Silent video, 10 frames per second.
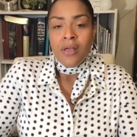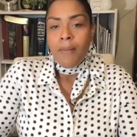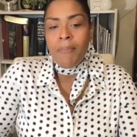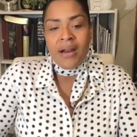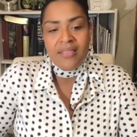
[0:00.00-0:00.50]

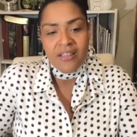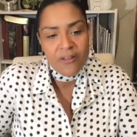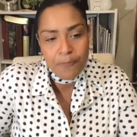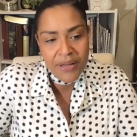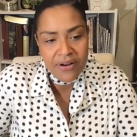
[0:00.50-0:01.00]
but in the
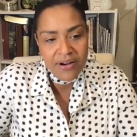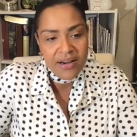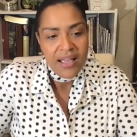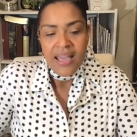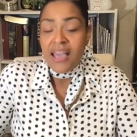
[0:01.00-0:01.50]
spirit,
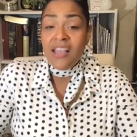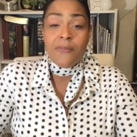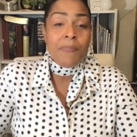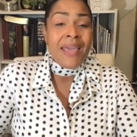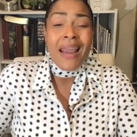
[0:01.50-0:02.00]
it's
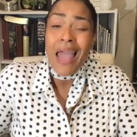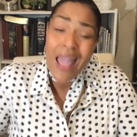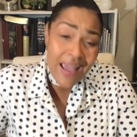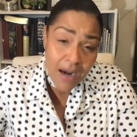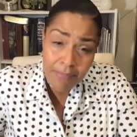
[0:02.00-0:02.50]
being
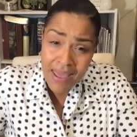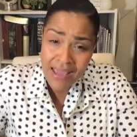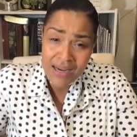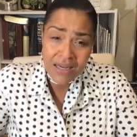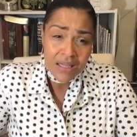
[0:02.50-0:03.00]

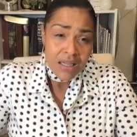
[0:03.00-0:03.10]
animated